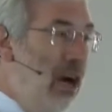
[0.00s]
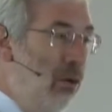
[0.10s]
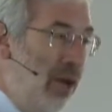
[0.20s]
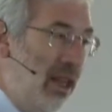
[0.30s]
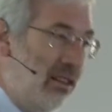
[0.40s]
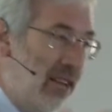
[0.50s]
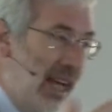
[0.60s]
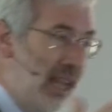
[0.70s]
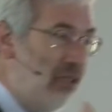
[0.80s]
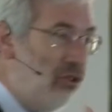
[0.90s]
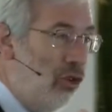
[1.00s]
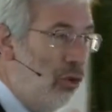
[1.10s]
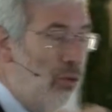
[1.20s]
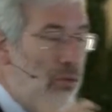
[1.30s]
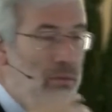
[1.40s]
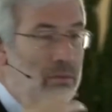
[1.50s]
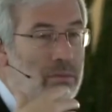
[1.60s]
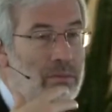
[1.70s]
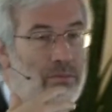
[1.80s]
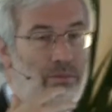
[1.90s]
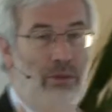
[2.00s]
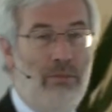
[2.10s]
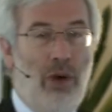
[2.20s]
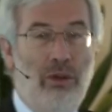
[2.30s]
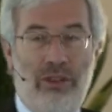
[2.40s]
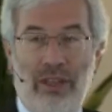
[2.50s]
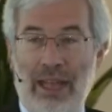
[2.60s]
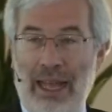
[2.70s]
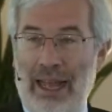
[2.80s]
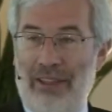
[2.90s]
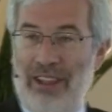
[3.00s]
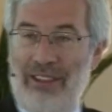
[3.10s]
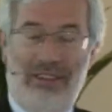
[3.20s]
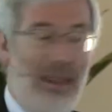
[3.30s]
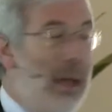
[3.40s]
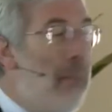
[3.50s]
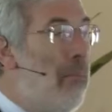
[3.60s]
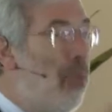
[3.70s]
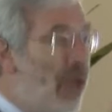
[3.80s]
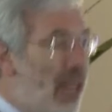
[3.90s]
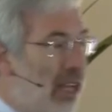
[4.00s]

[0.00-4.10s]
we intend to promote this bringing